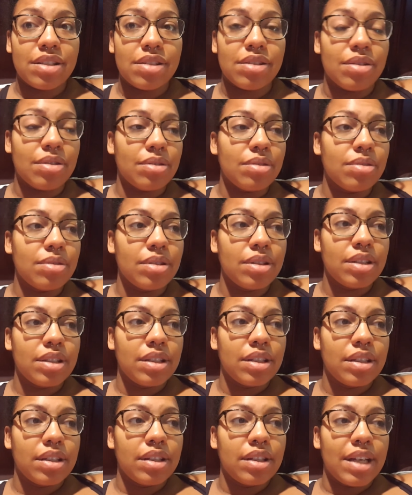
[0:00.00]
So
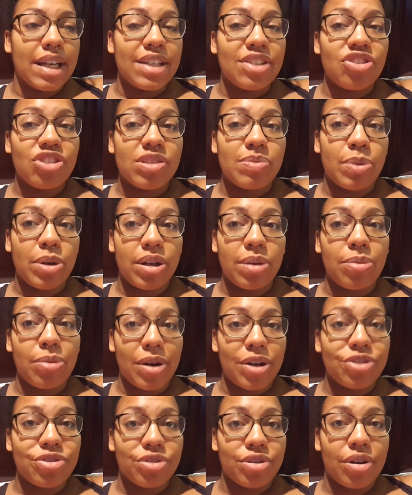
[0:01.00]
it's just putting
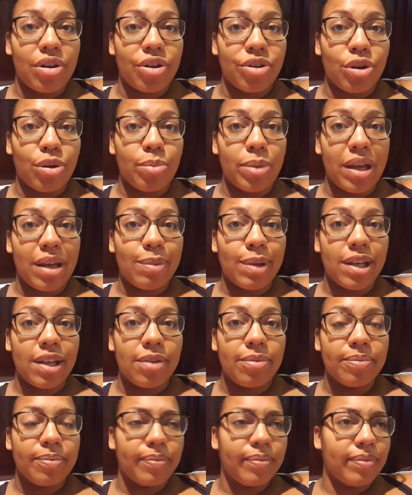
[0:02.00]
pressure on your
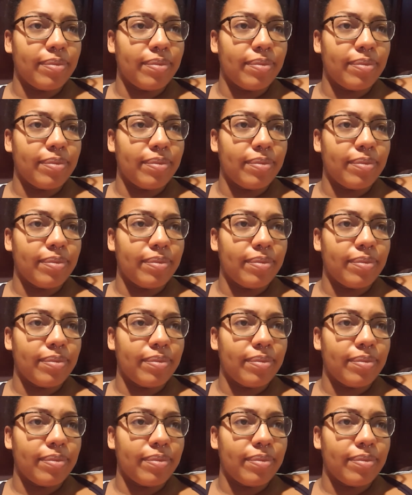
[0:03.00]
baby